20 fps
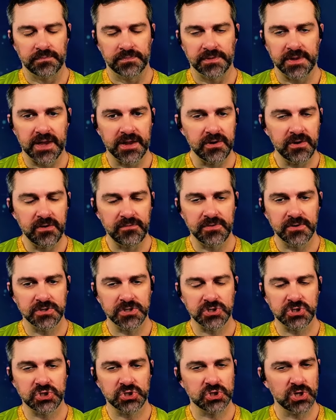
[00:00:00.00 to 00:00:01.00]
I don't know if they're
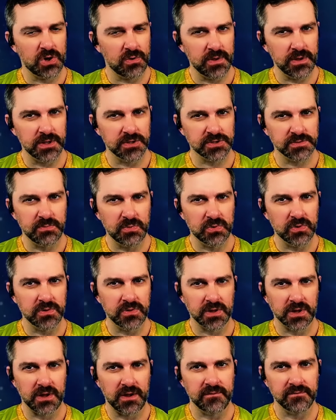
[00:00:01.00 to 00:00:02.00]
just showing us more of
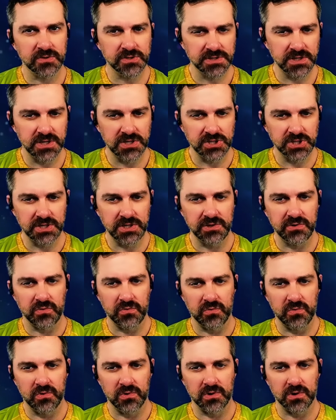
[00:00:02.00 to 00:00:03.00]
the conversation
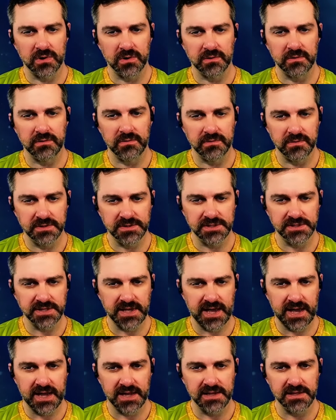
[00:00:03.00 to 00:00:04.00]
or this is
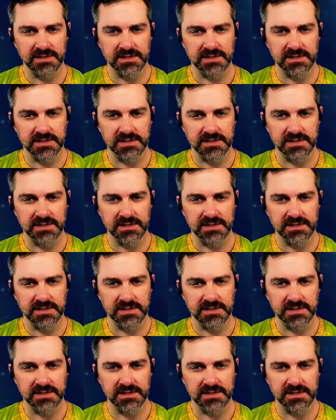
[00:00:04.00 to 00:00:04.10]
added